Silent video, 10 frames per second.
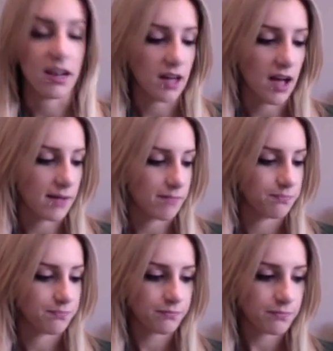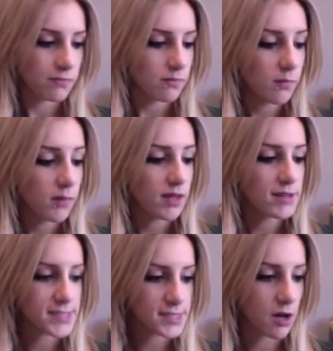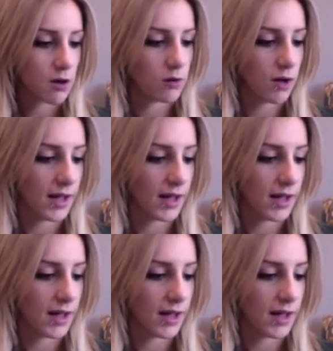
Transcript: Um, so I